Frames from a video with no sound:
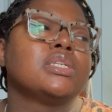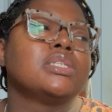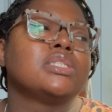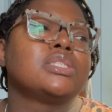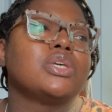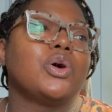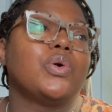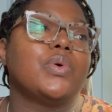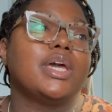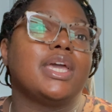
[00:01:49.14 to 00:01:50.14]

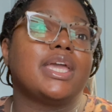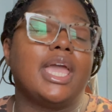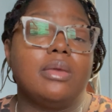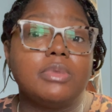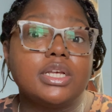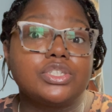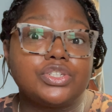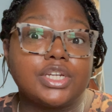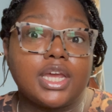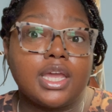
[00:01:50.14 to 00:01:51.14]
So it came
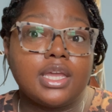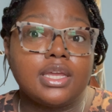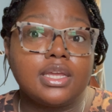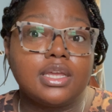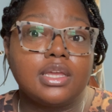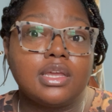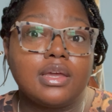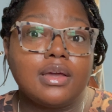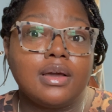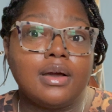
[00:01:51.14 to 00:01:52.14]
yesterday,
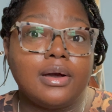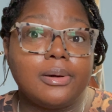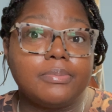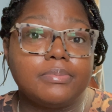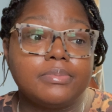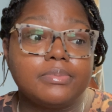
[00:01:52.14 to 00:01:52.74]
and